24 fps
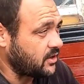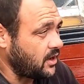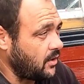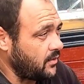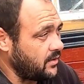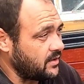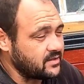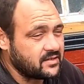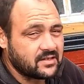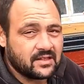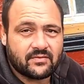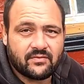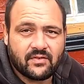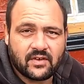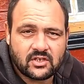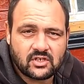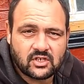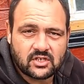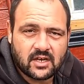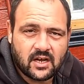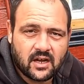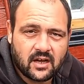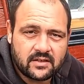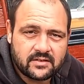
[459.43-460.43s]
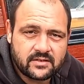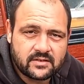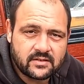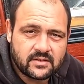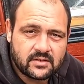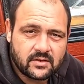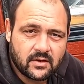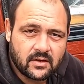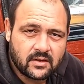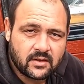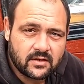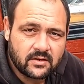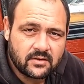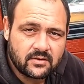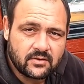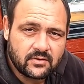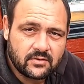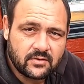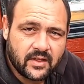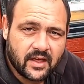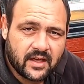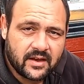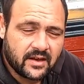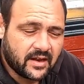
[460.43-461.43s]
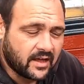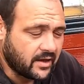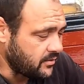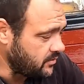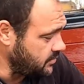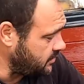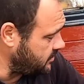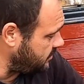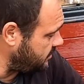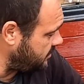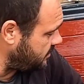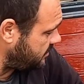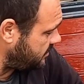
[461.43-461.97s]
to go into the veggie garden. So I'm gonna do that now.